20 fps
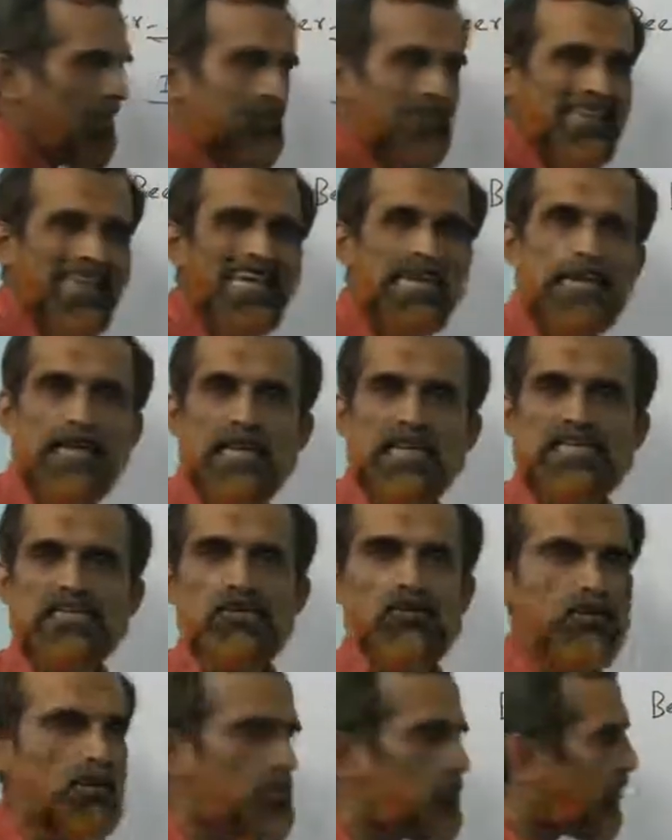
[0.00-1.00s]
thickness of
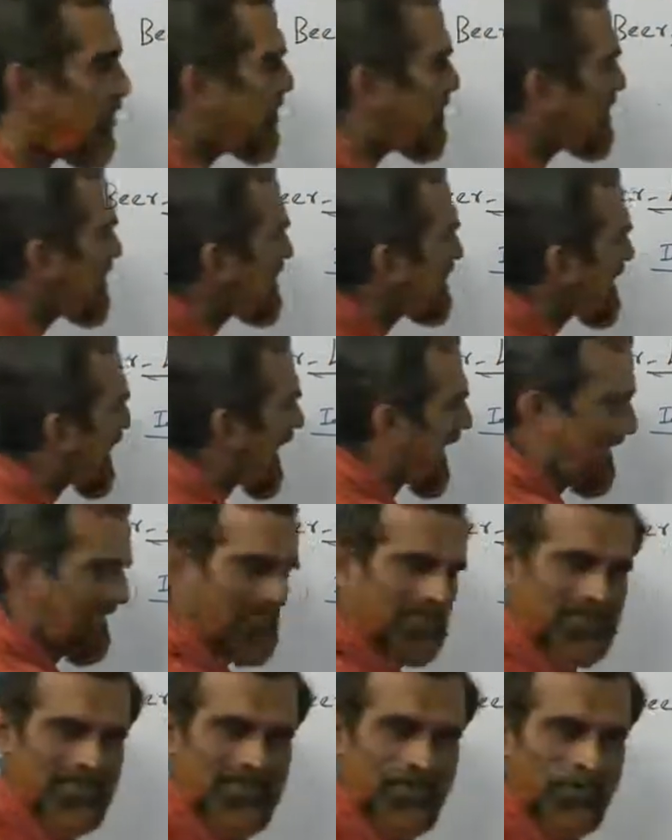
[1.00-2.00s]
the solution is
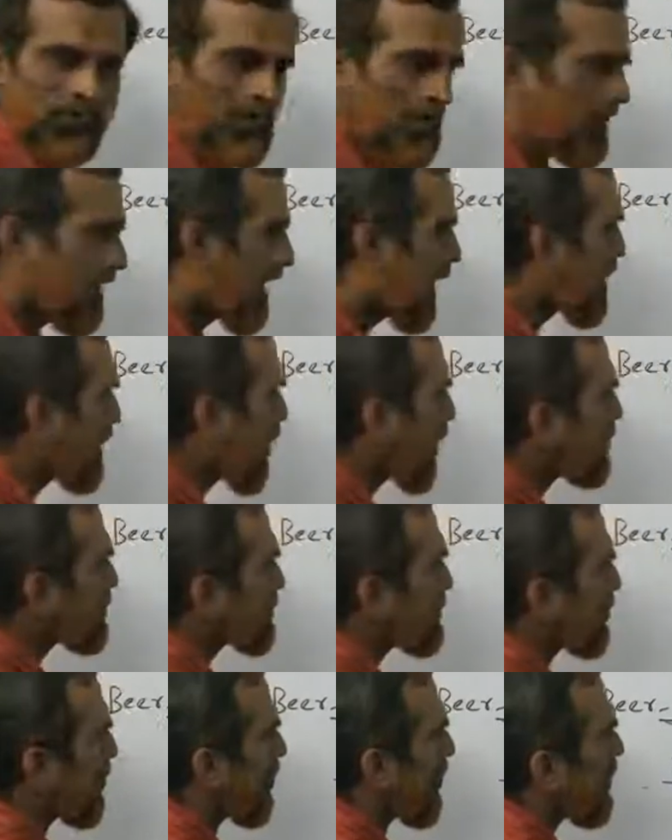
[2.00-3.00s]
X. And
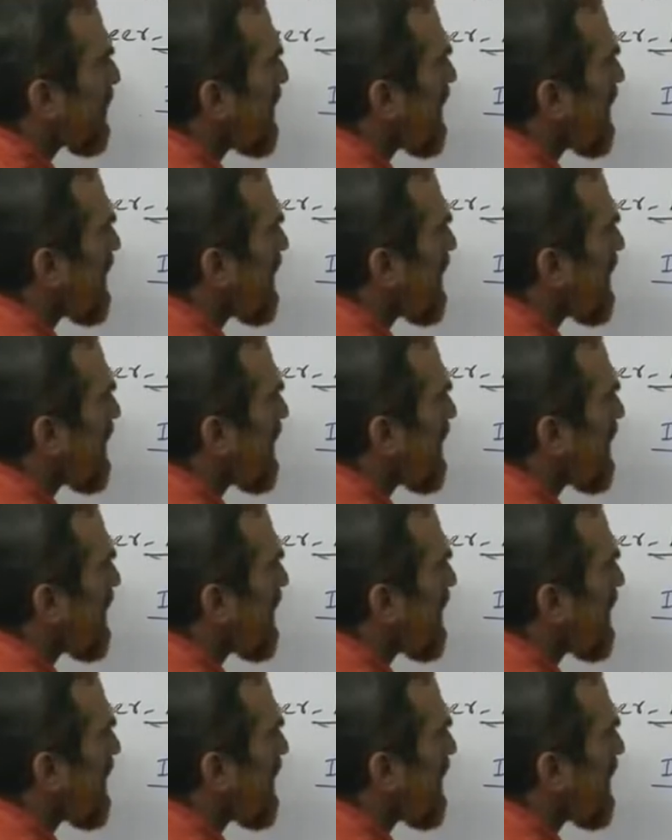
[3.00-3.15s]
also,